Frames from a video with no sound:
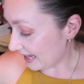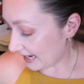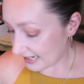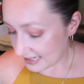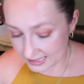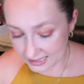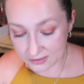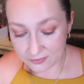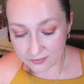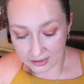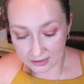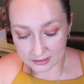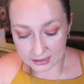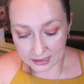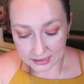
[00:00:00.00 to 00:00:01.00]
I just
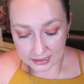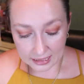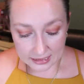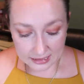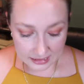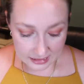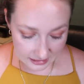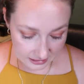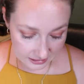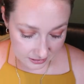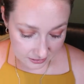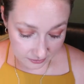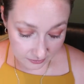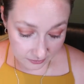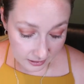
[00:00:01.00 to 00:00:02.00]
felt like I needed
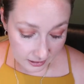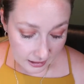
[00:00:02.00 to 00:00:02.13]
to.